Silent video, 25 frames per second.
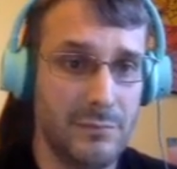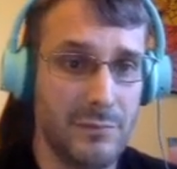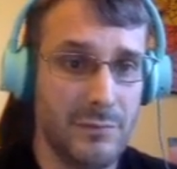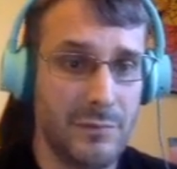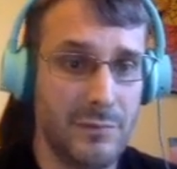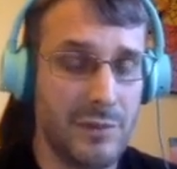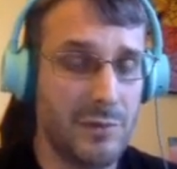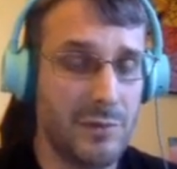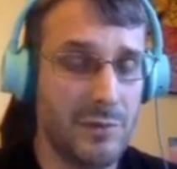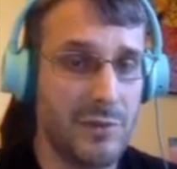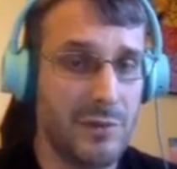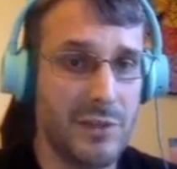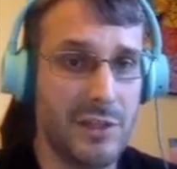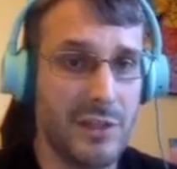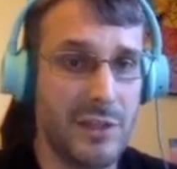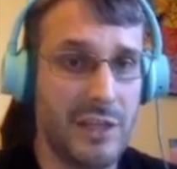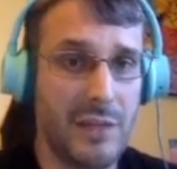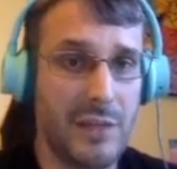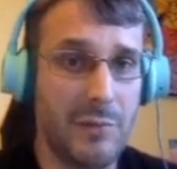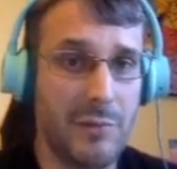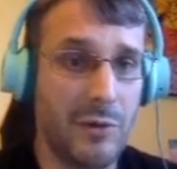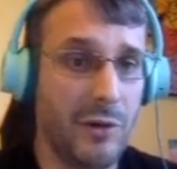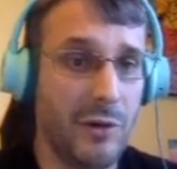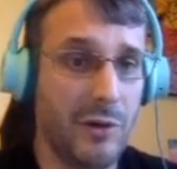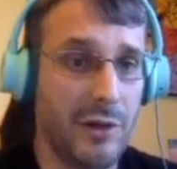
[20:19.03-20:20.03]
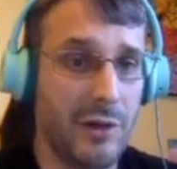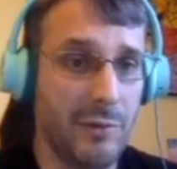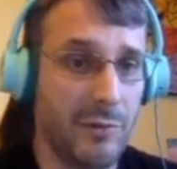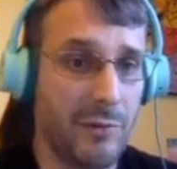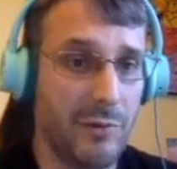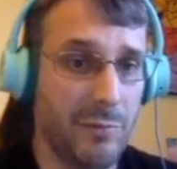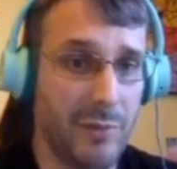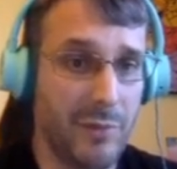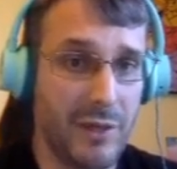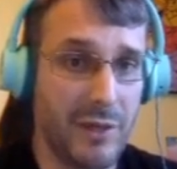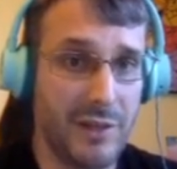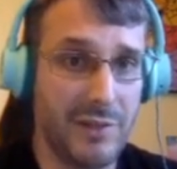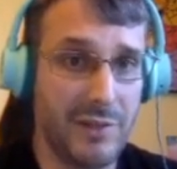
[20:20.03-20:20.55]
I'm just gonna keep going with
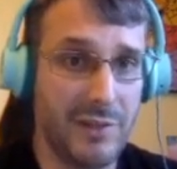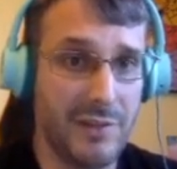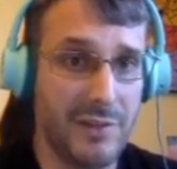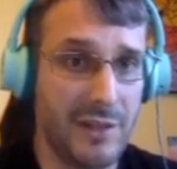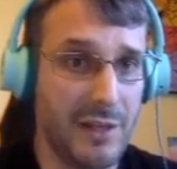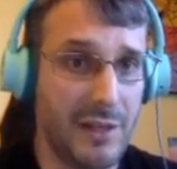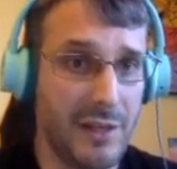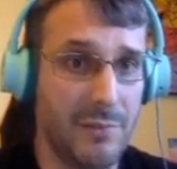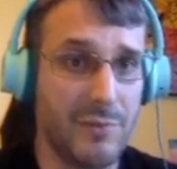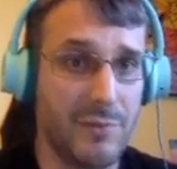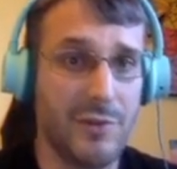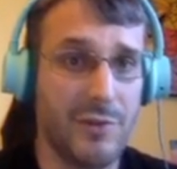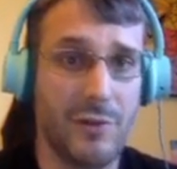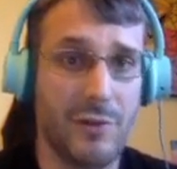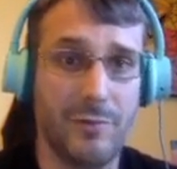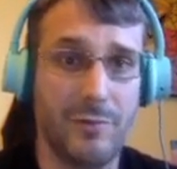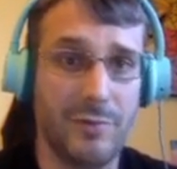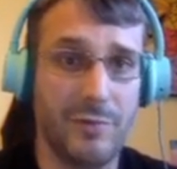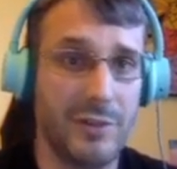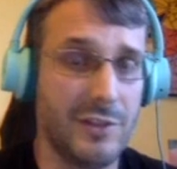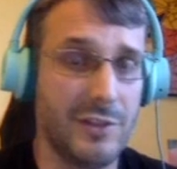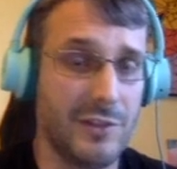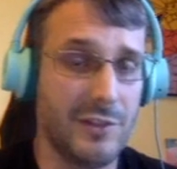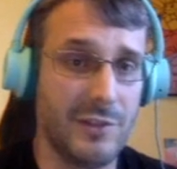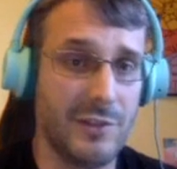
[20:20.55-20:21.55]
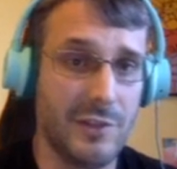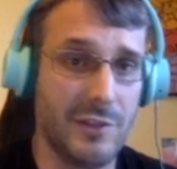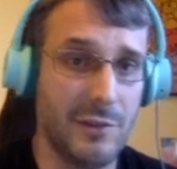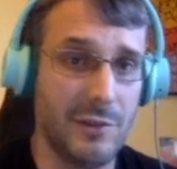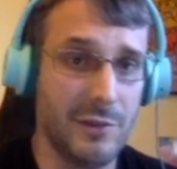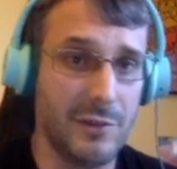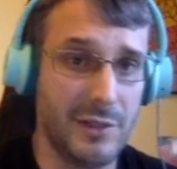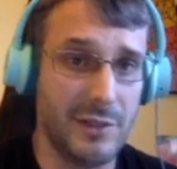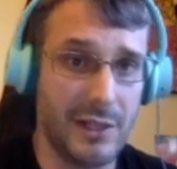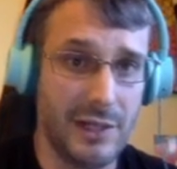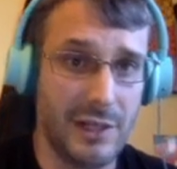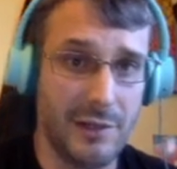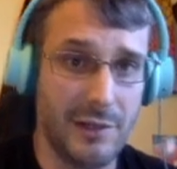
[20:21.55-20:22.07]
body slams, hopefully to slow it
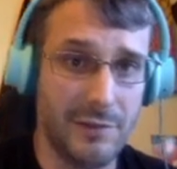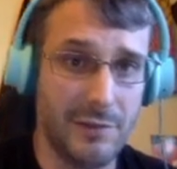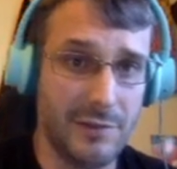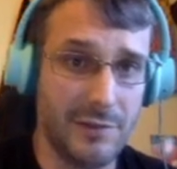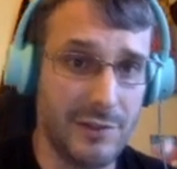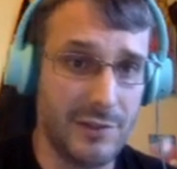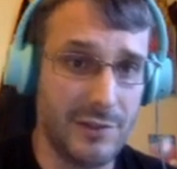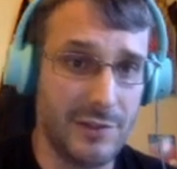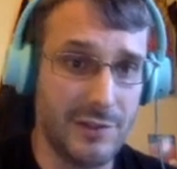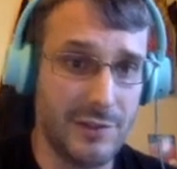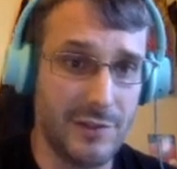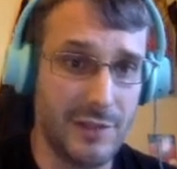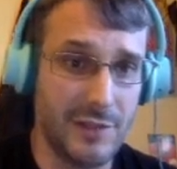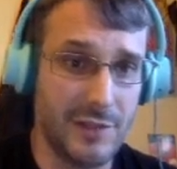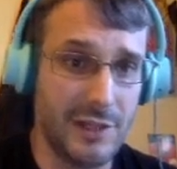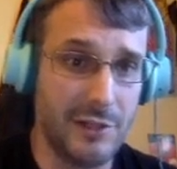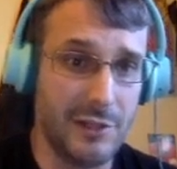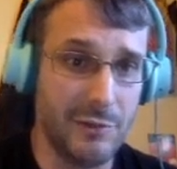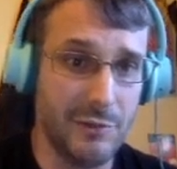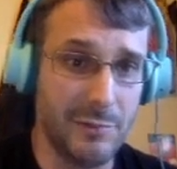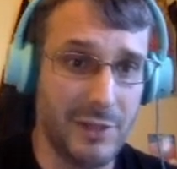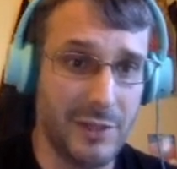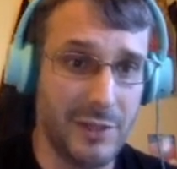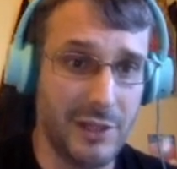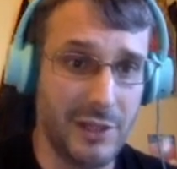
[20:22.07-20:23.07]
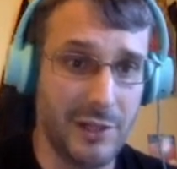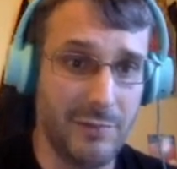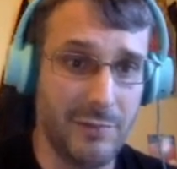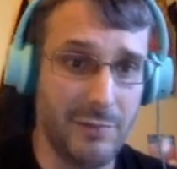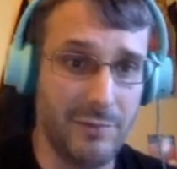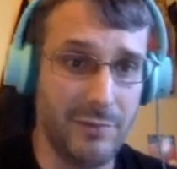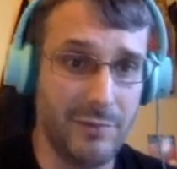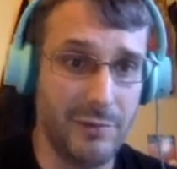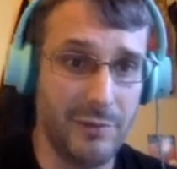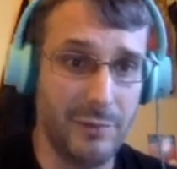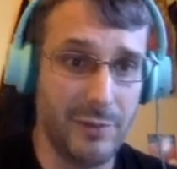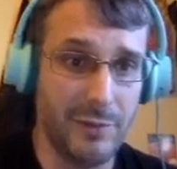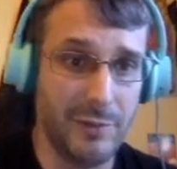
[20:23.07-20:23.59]
down, just so that it'll be
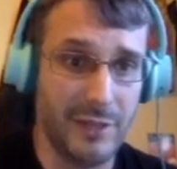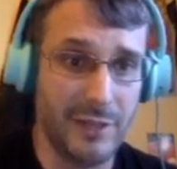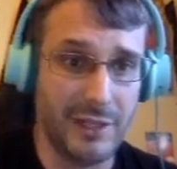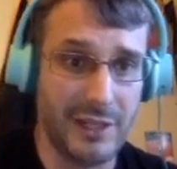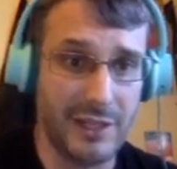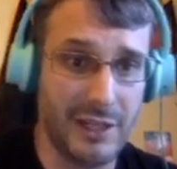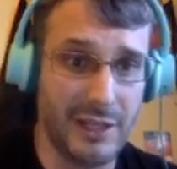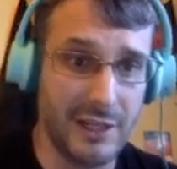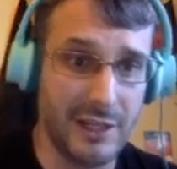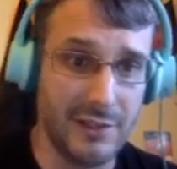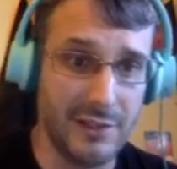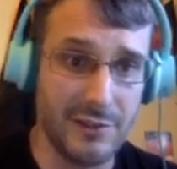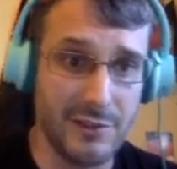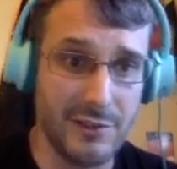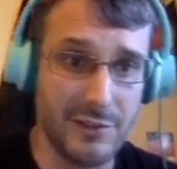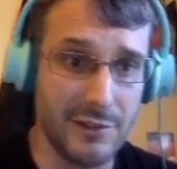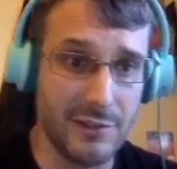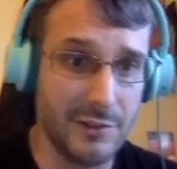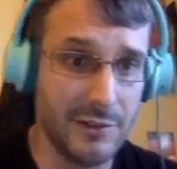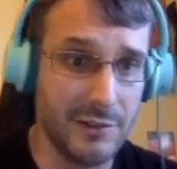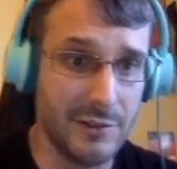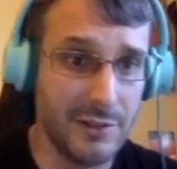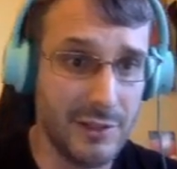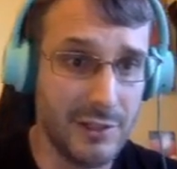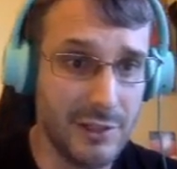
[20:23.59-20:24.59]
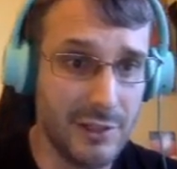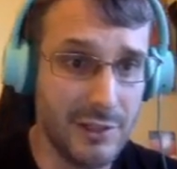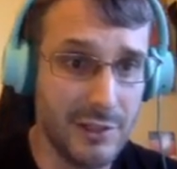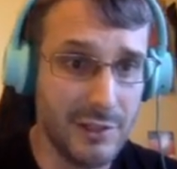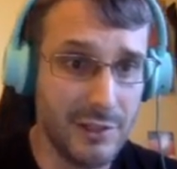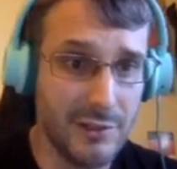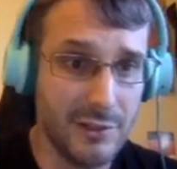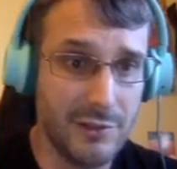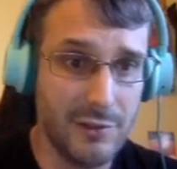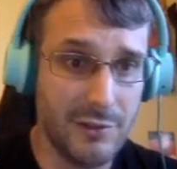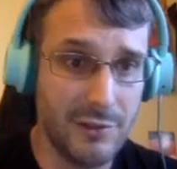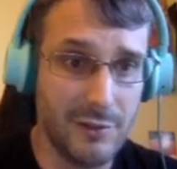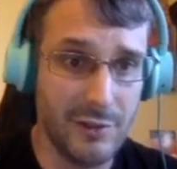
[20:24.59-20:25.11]
helpful when I can. So
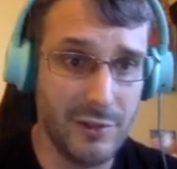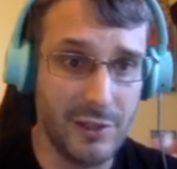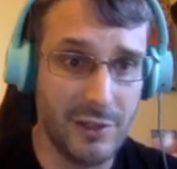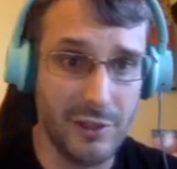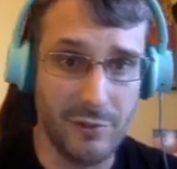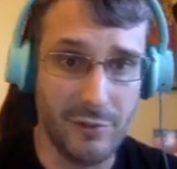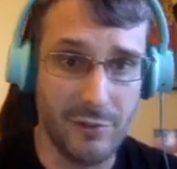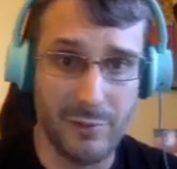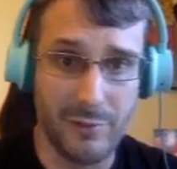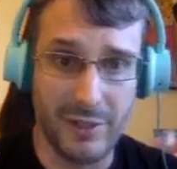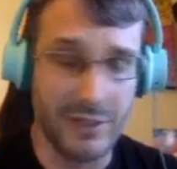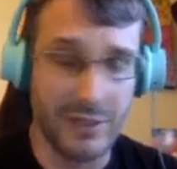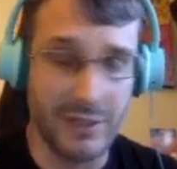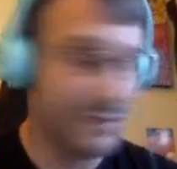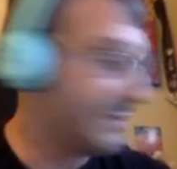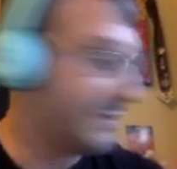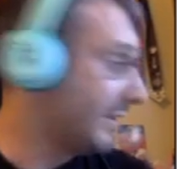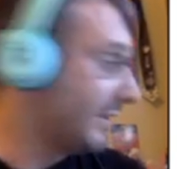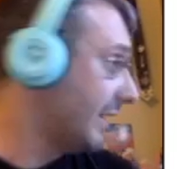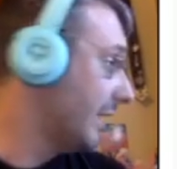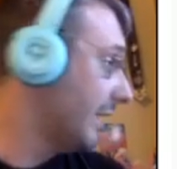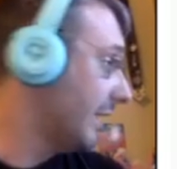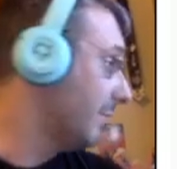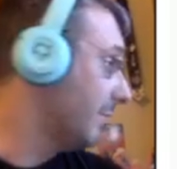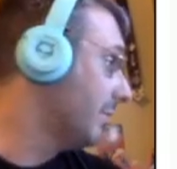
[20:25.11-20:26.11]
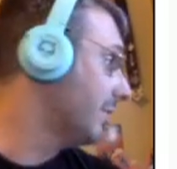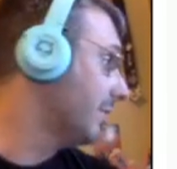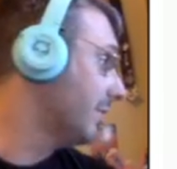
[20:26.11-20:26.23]
do another body slam.